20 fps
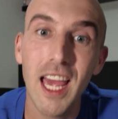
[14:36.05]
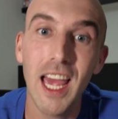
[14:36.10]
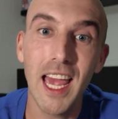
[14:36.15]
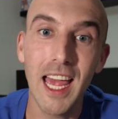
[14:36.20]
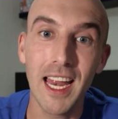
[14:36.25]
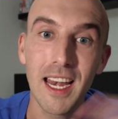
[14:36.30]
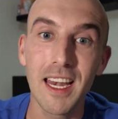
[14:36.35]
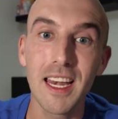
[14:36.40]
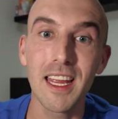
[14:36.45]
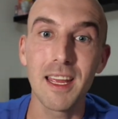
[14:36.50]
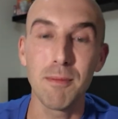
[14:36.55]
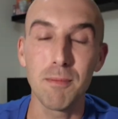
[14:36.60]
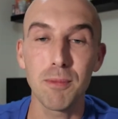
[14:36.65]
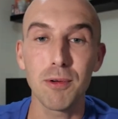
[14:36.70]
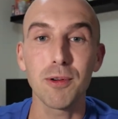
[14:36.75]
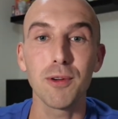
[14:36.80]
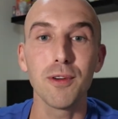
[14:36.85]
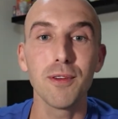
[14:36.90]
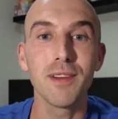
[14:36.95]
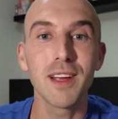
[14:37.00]
and
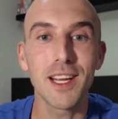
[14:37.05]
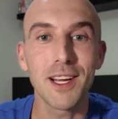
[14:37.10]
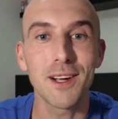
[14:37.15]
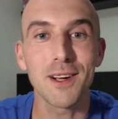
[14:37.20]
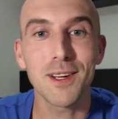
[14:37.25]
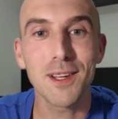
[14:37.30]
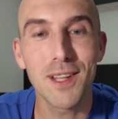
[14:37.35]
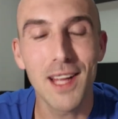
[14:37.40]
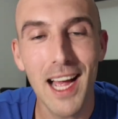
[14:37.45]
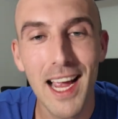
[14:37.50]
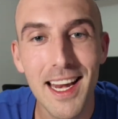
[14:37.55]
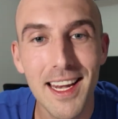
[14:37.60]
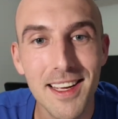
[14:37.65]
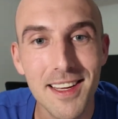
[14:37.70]
improving your client